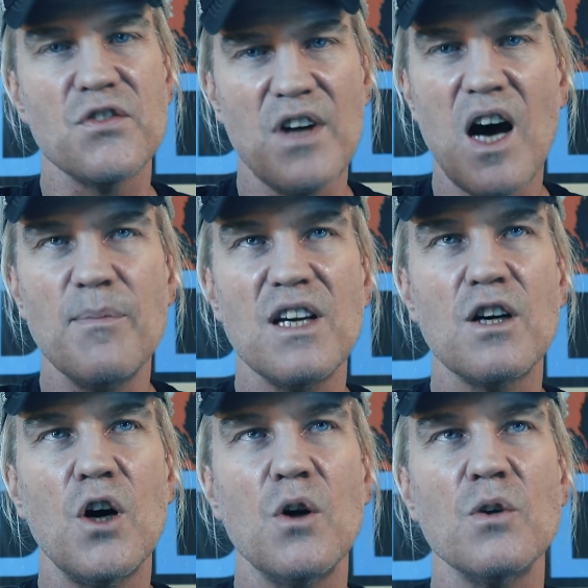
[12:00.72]
snobby
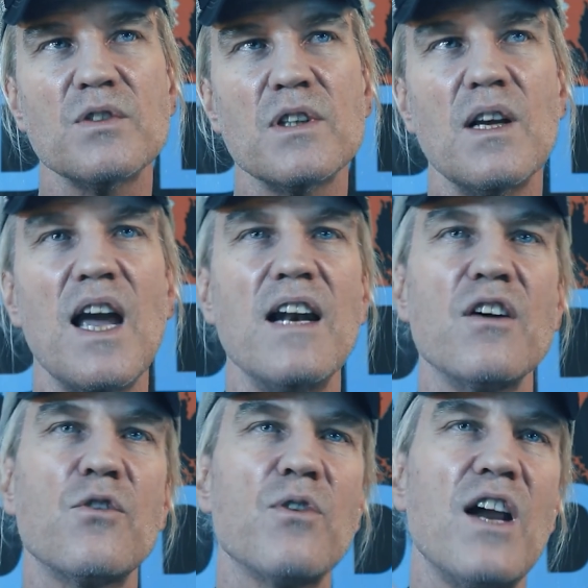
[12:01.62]
cult, and
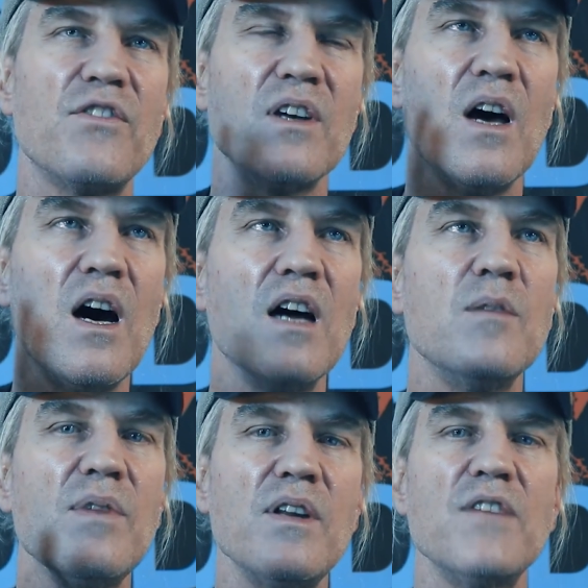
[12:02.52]
it creates an
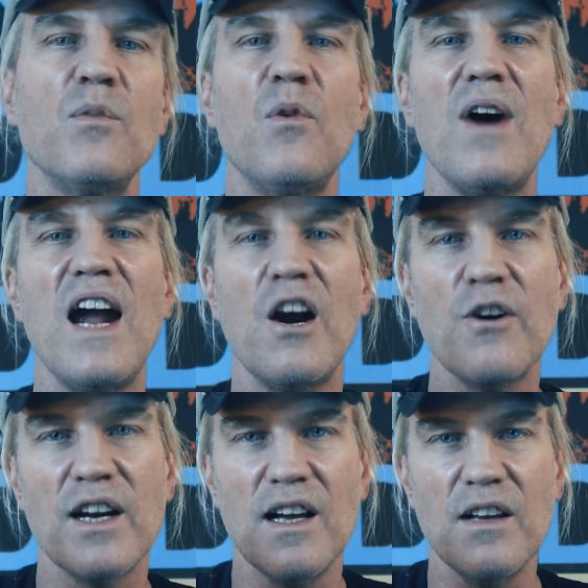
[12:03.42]
unbelievable
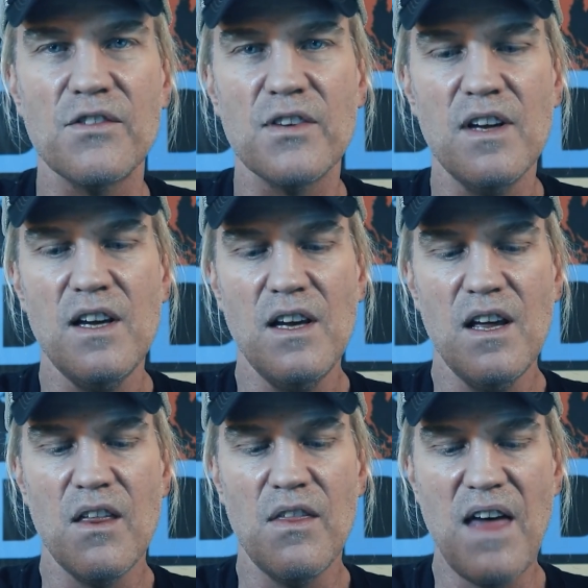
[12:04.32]
arrogance
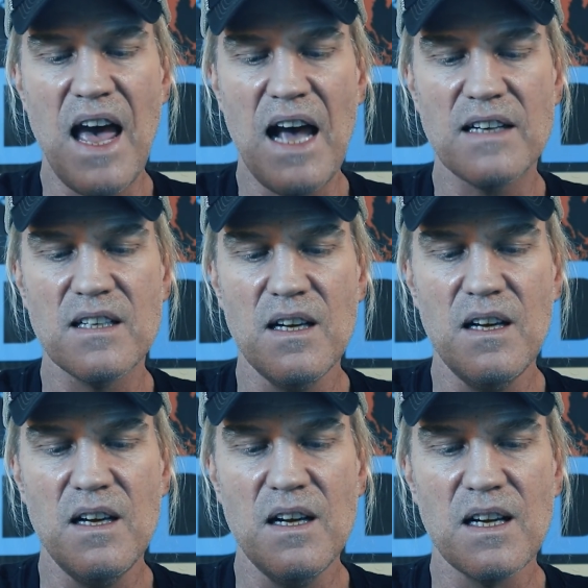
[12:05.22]
that
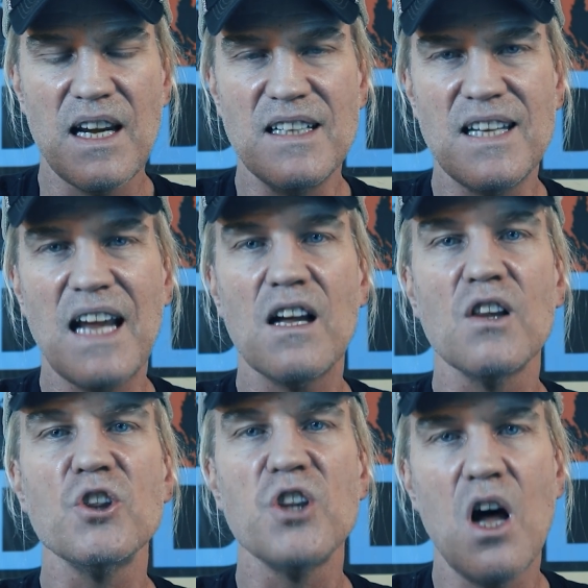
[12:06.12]
can take a
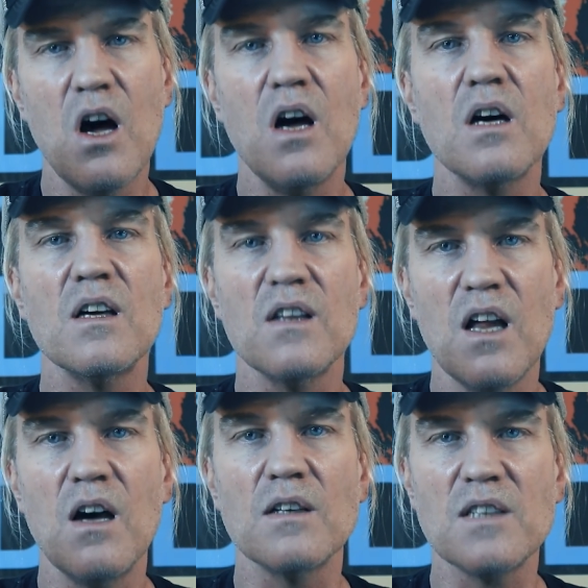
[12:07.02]
long,
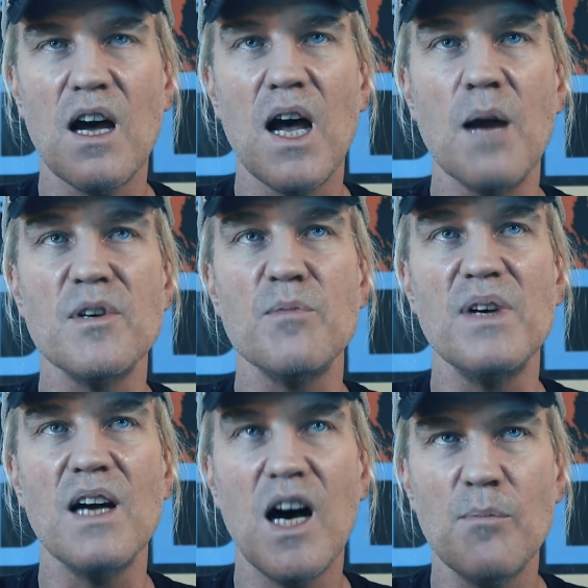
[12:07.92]
long time to
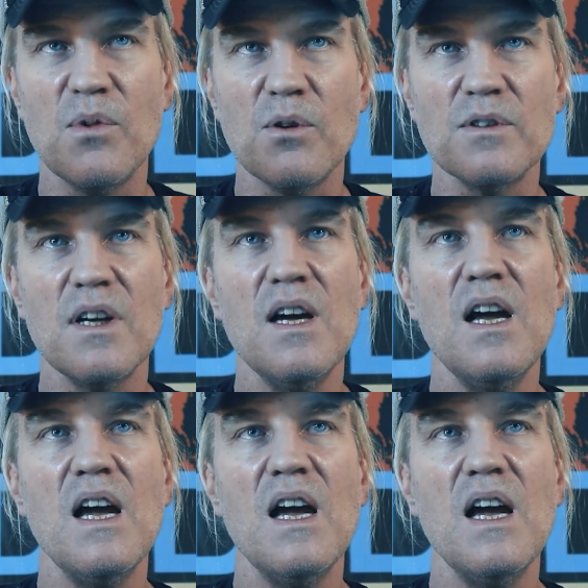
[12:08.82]
be humbled